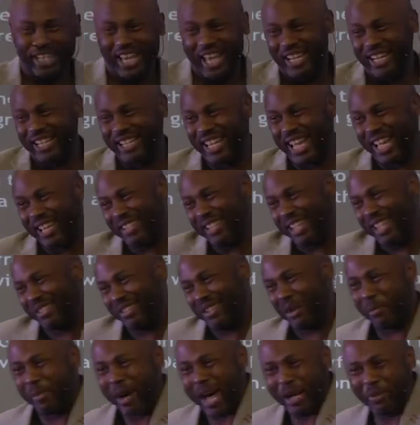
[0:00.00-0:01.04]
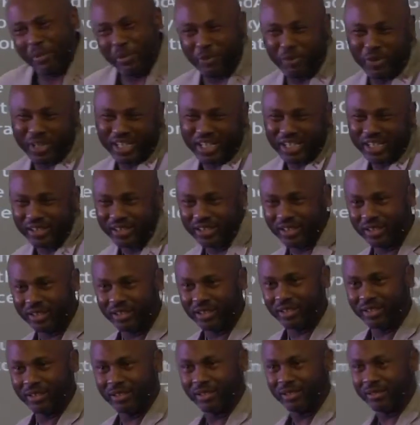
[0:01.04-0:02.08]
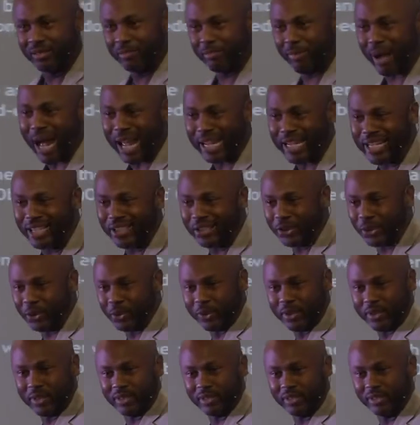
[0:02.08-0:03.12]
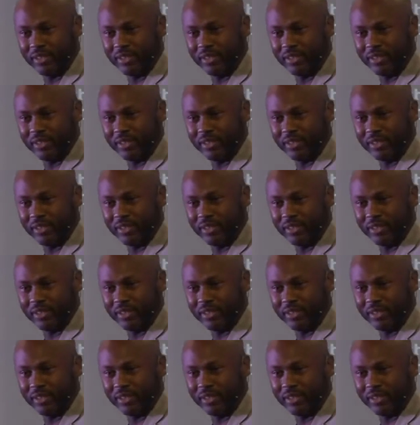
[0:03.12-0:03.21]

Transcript: that, that, that nobody would really buy into it.